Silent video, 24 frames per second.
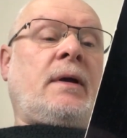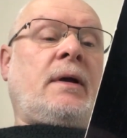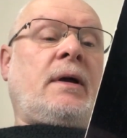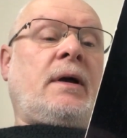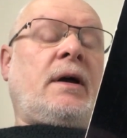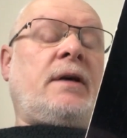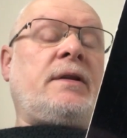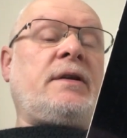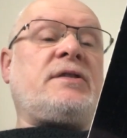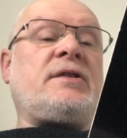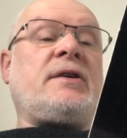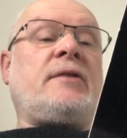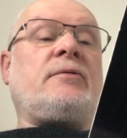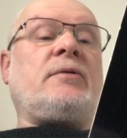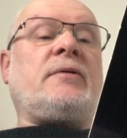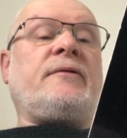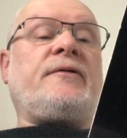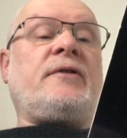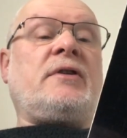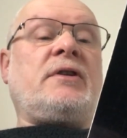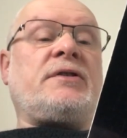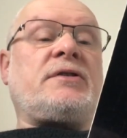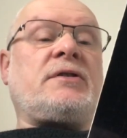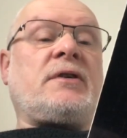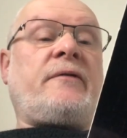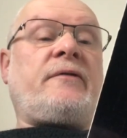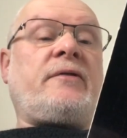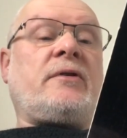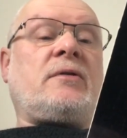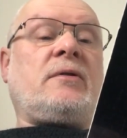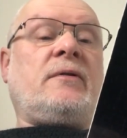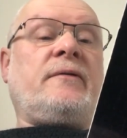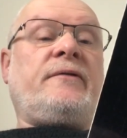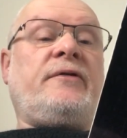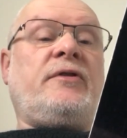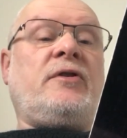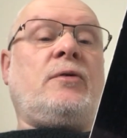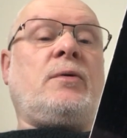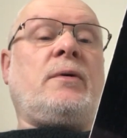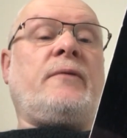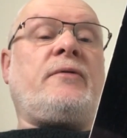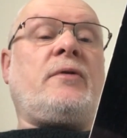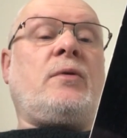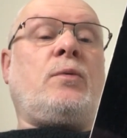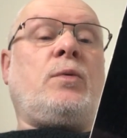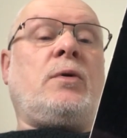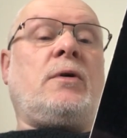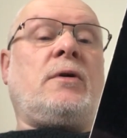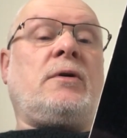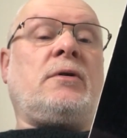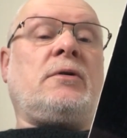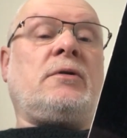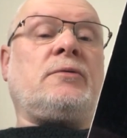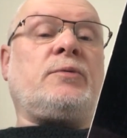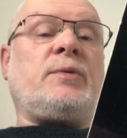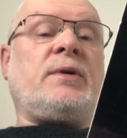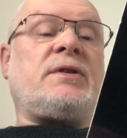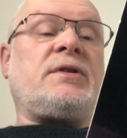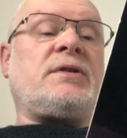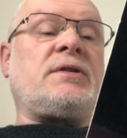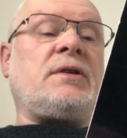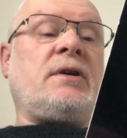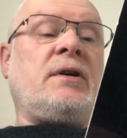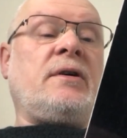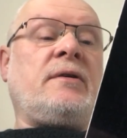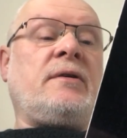and a general philosophical view of the world which